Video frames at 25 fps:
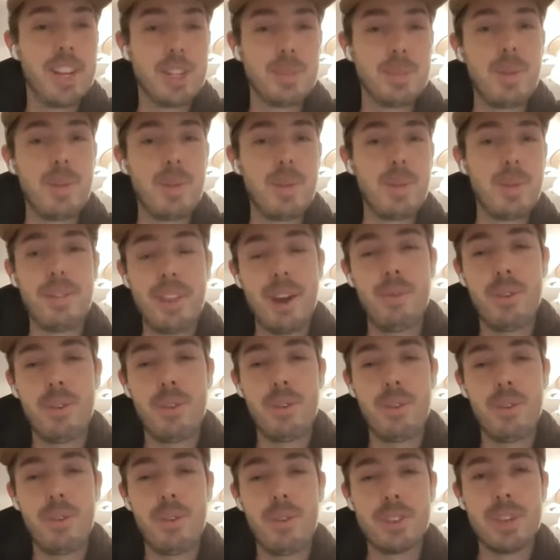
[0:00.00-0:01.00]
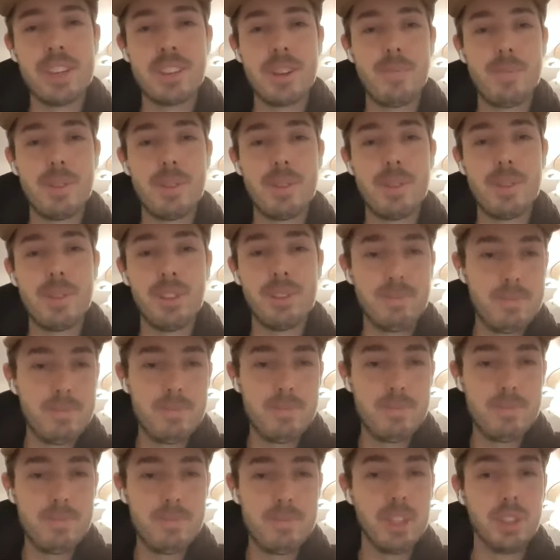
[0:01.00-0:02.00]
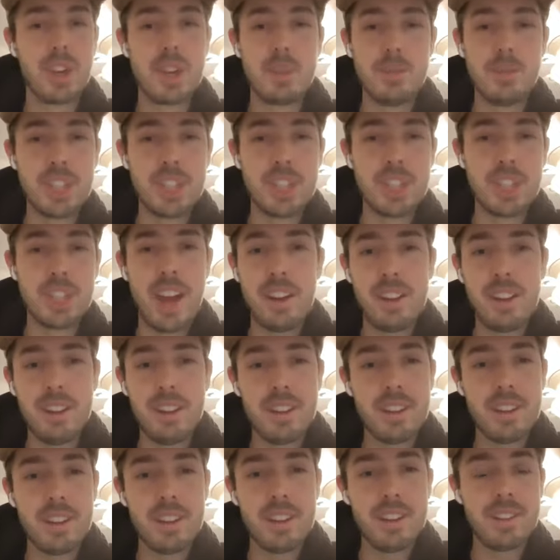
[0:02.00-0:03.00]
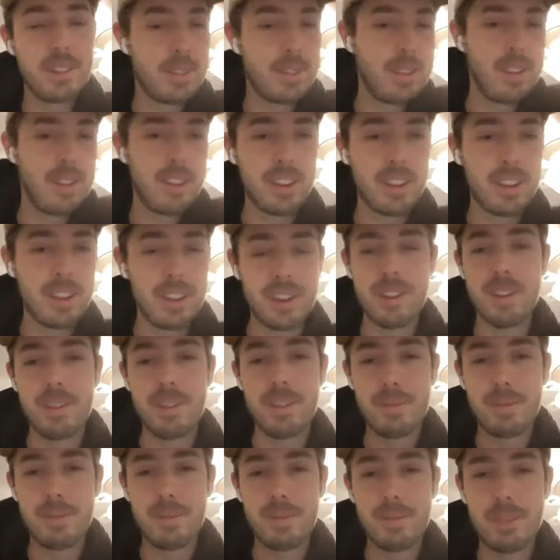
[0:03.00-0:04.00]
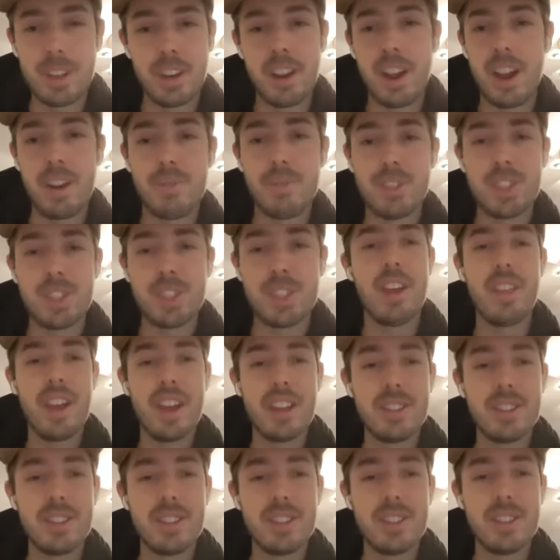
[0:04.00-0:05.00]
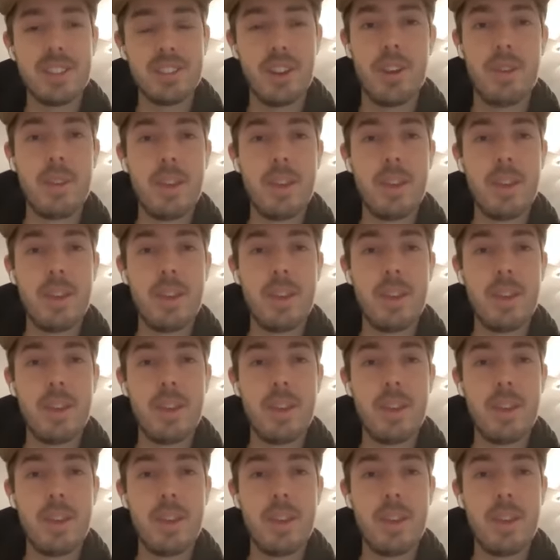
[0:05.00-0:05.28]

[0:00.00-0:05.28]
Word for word: And a large part of that was because I built built DreamChat and can can kind of share that.